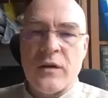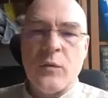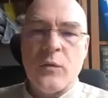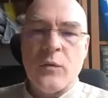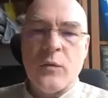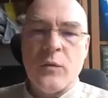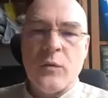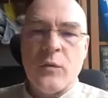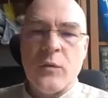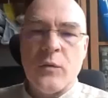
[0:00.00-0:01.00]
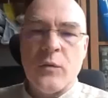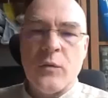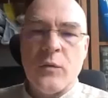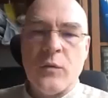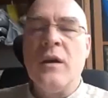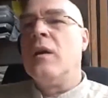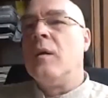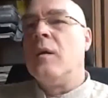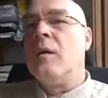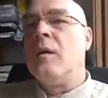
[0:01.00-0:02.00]
which is now in Taiwan,
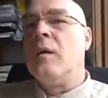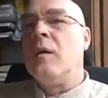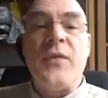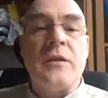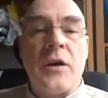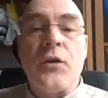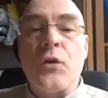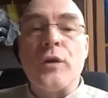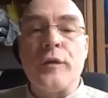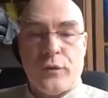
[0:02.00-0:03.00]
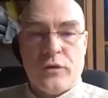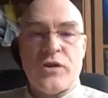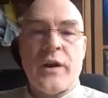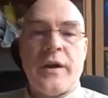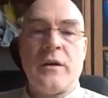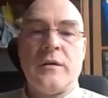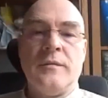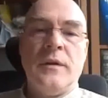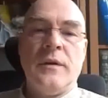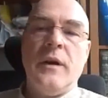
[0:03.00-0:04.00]
claimed that territory for China.
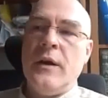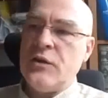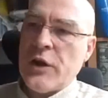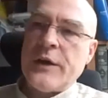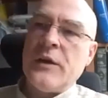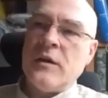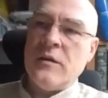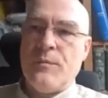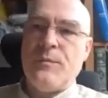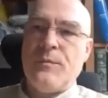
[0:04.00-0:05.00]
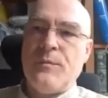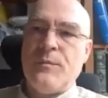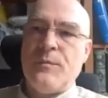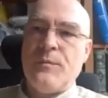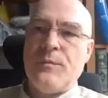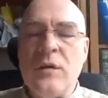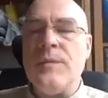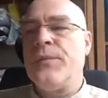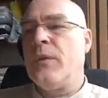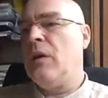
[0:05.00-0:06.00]
And China, the
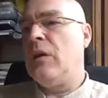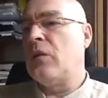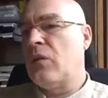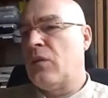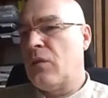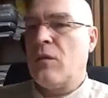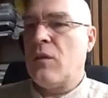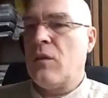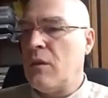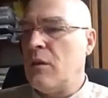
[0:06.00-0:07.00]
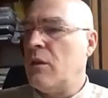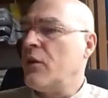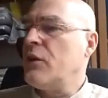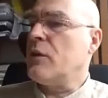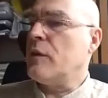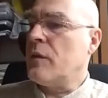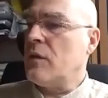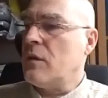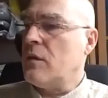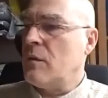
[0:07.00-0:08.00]
PRC, as the inheritor of
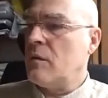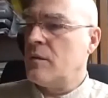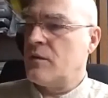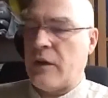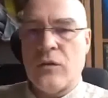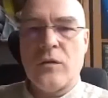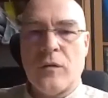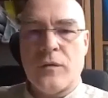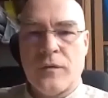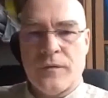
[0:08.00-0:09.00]
the status of